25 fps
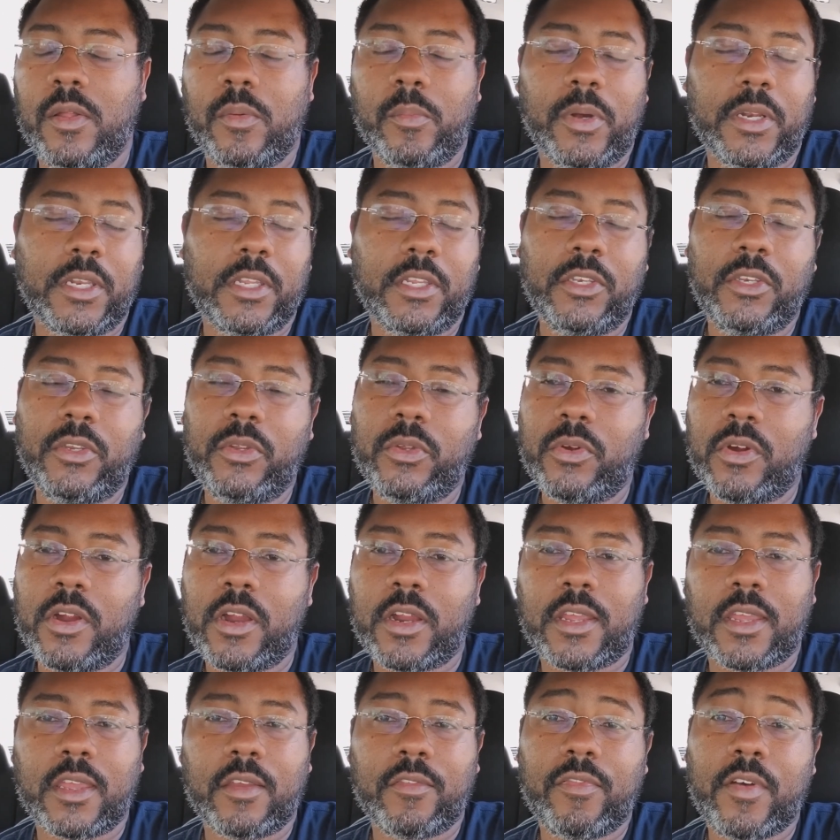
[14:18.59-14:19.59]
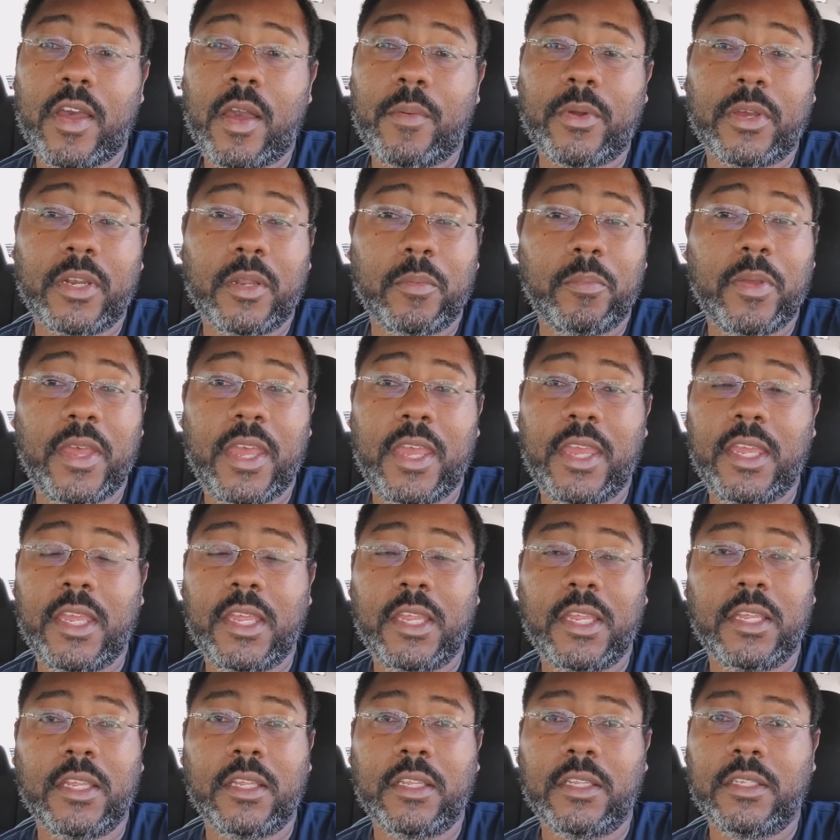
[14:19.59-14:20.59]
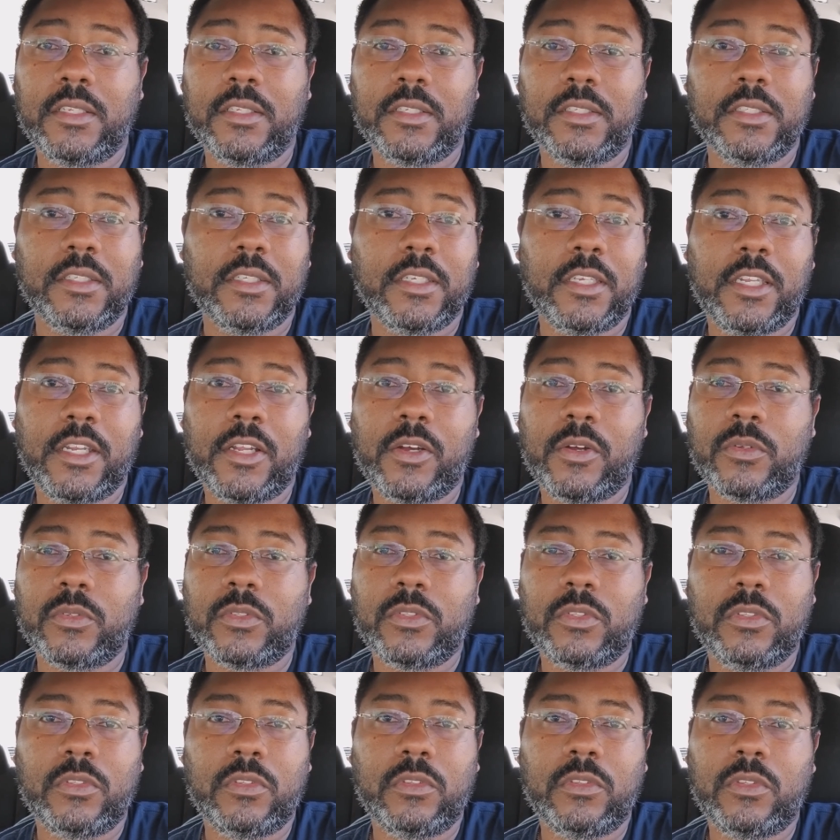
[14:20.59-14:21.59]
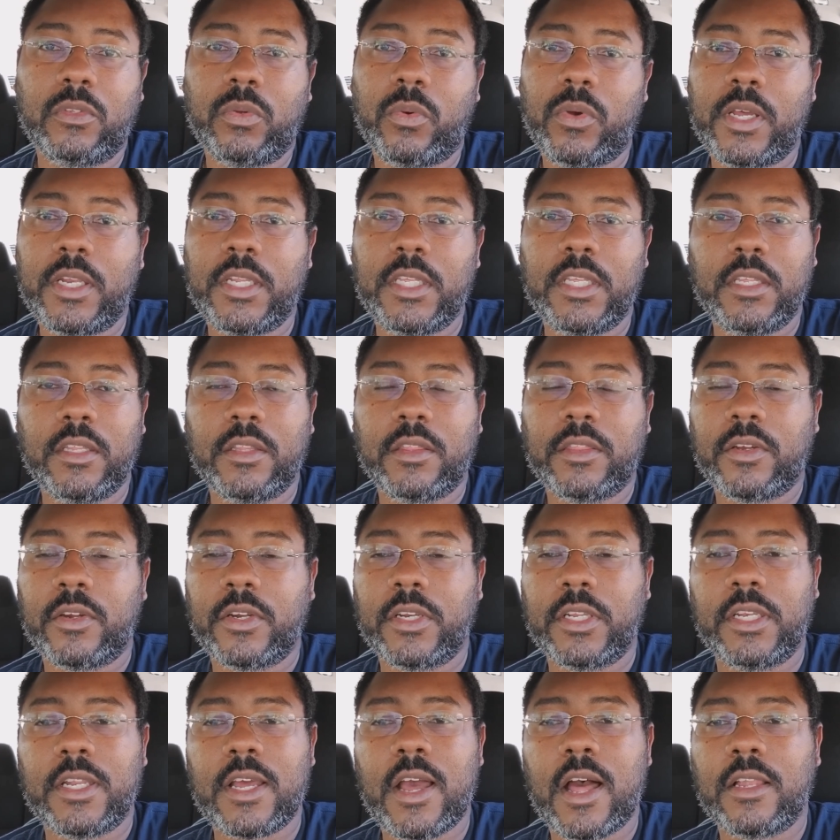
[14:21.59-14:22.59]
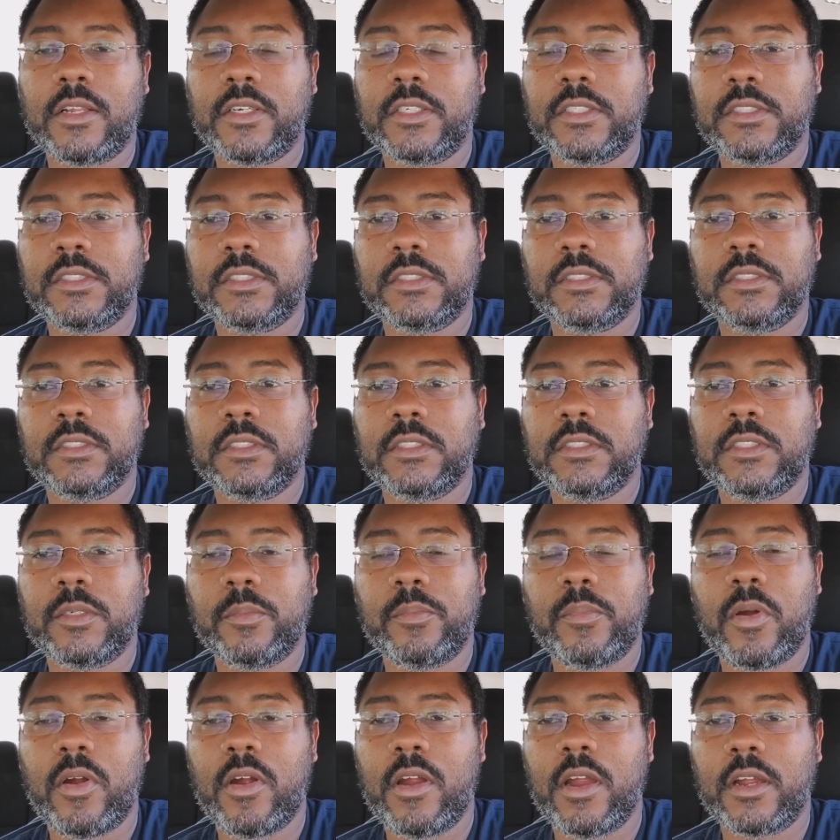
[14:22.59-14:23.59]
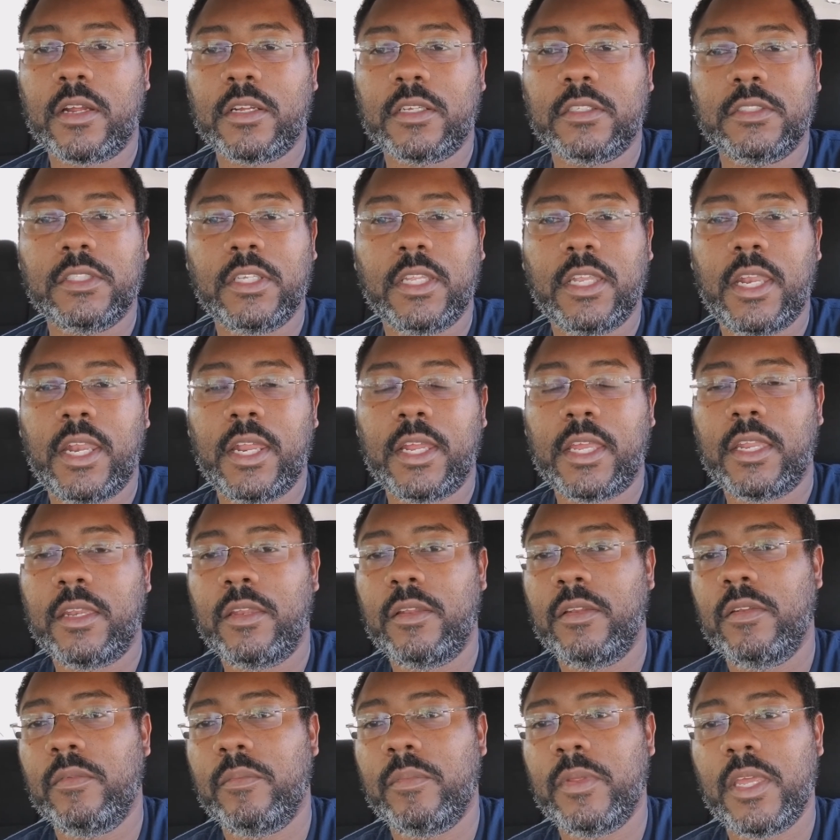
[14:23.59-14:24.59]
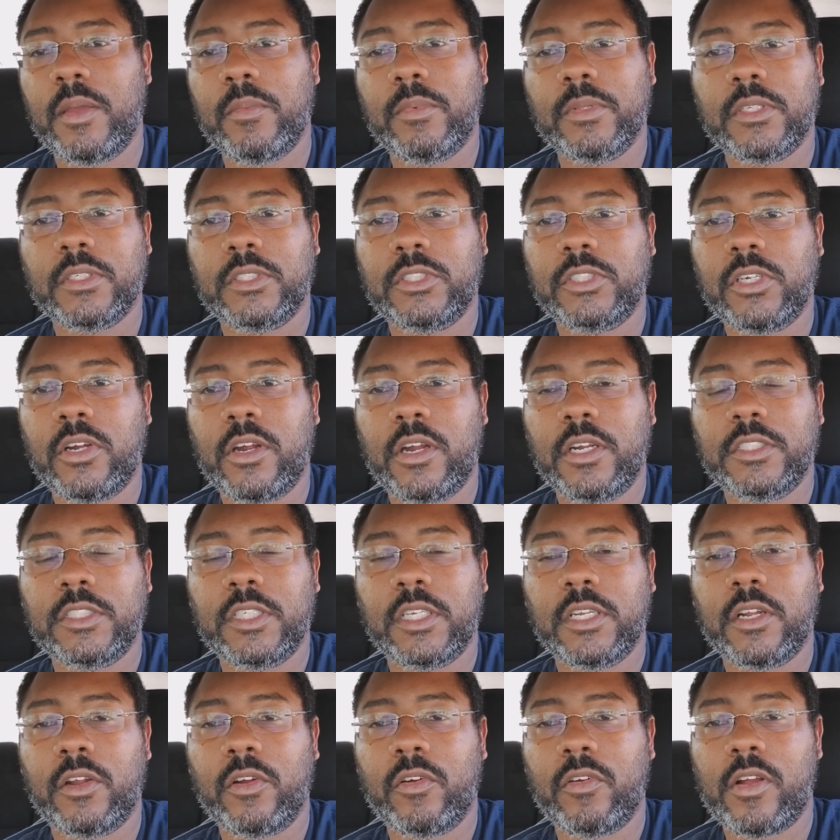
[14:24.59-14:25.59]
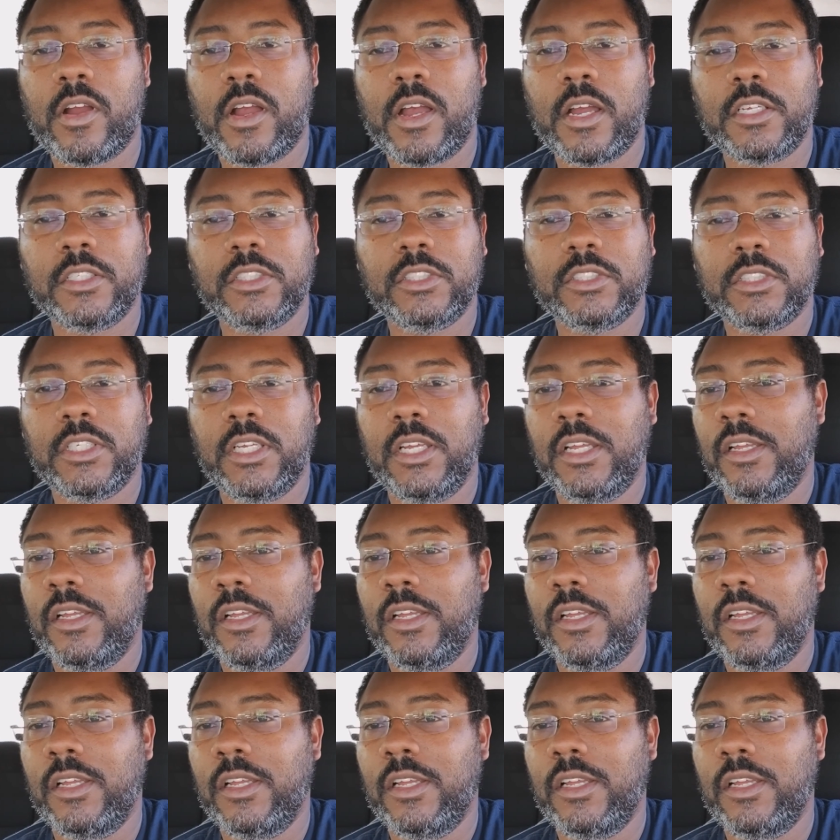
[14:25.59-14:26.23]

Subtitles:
But in New York, if I'm going to pay, $20, $30 to park so that I can be able to charge at a garage,